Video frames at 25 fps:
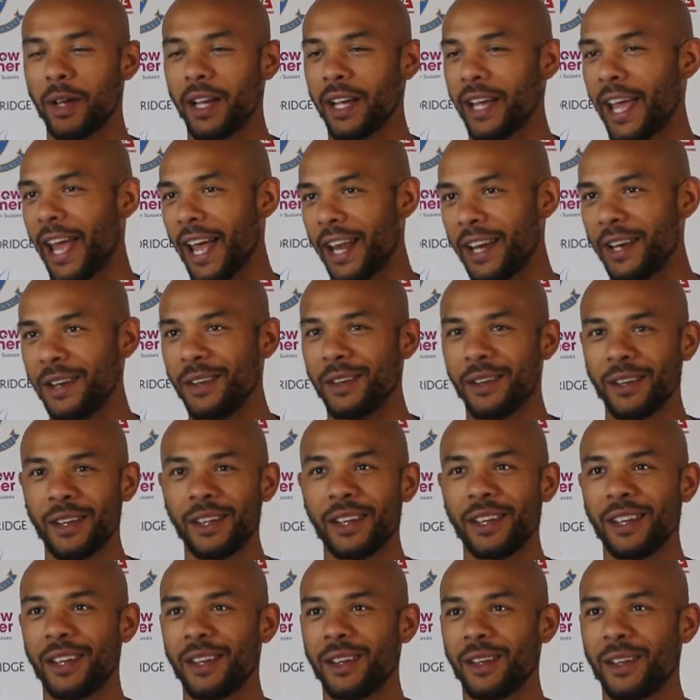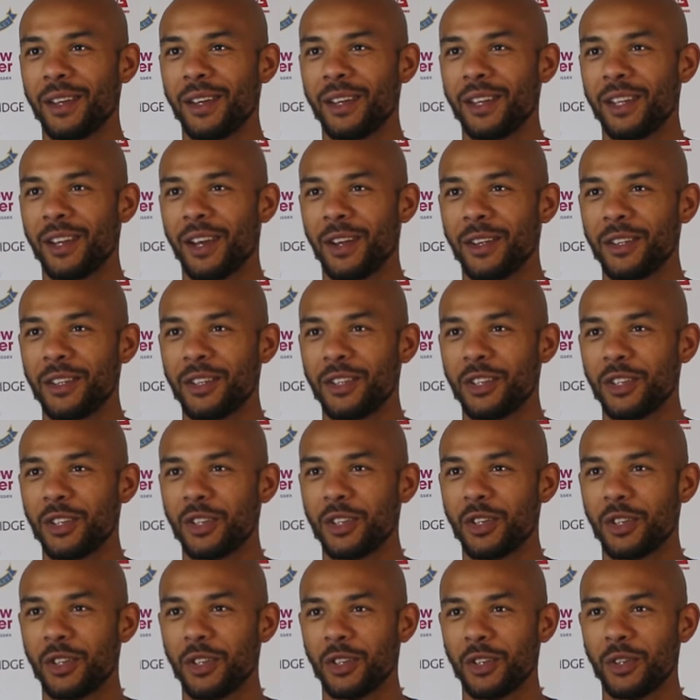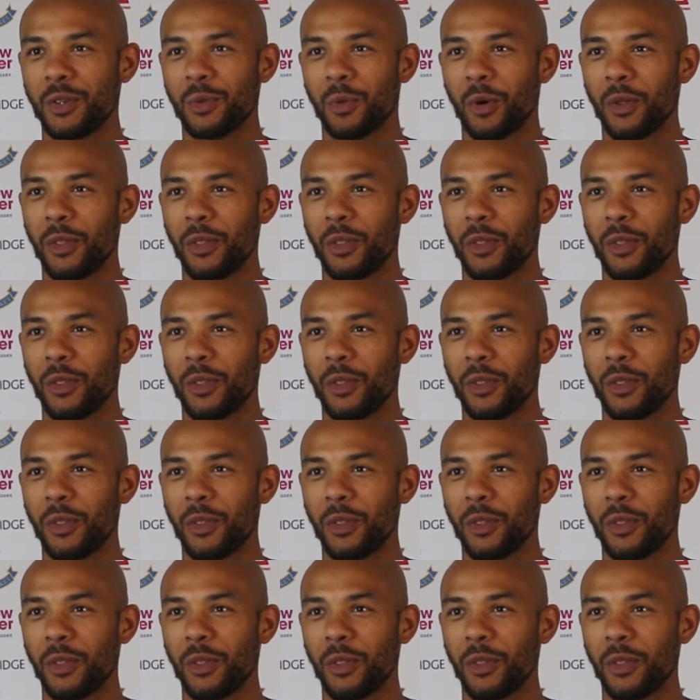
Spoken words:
But again, you know, you